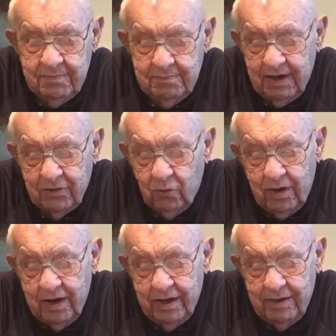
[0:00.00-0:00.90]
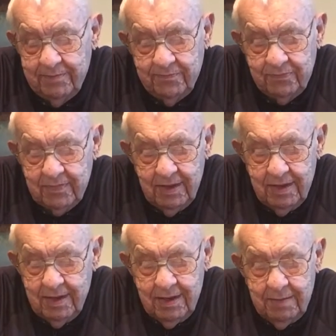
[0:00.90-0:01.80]
by the way,
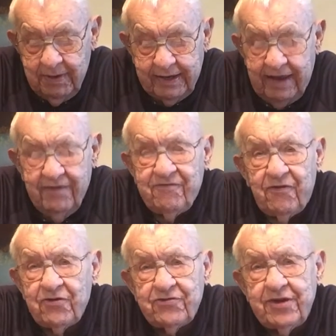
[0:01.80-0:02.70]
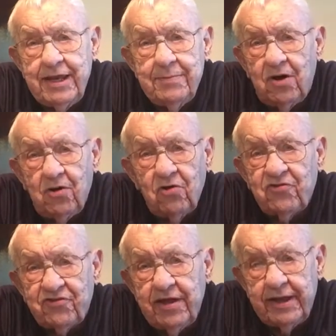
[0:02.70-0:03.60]
became first team
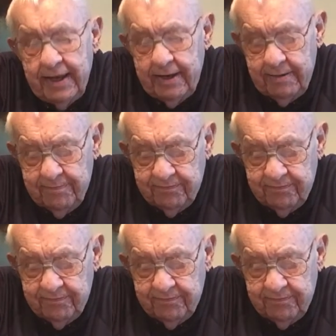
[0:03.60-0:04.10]
All-City,